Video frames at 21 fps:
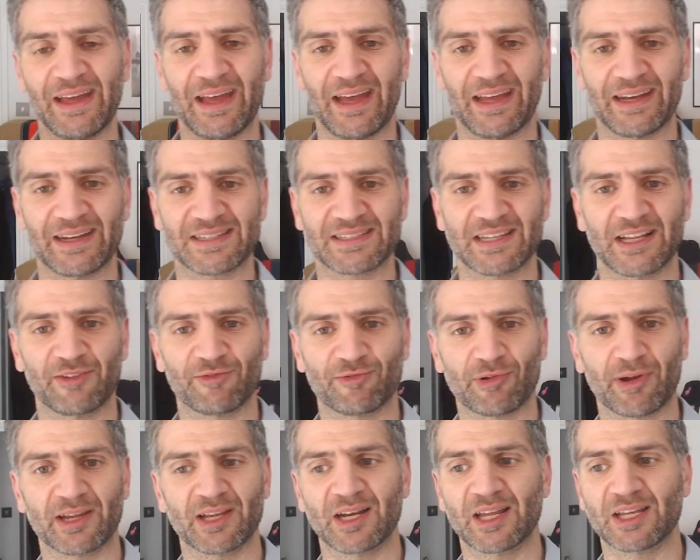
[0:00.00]
and a
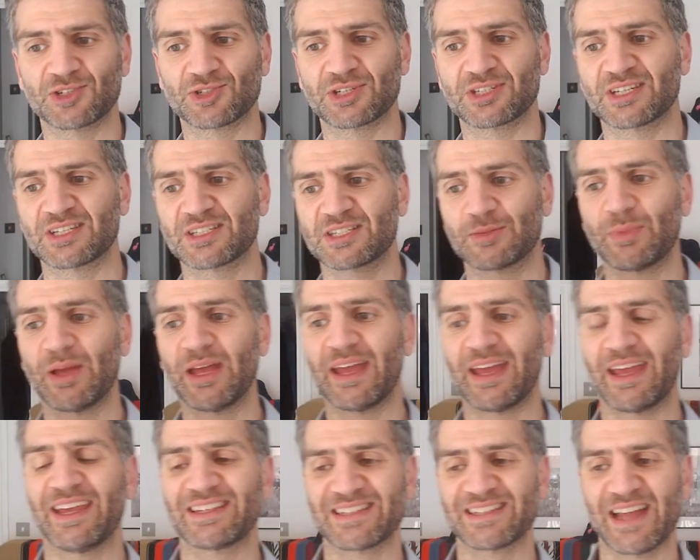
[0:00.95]
self-regulatory system
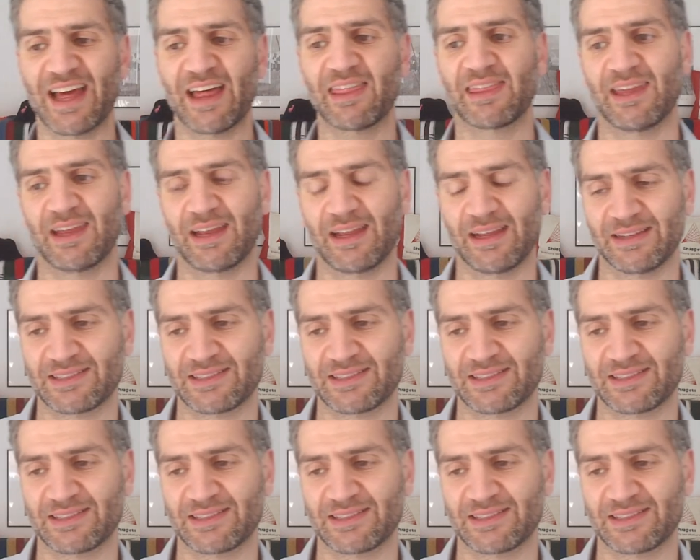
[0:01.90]
is nothing.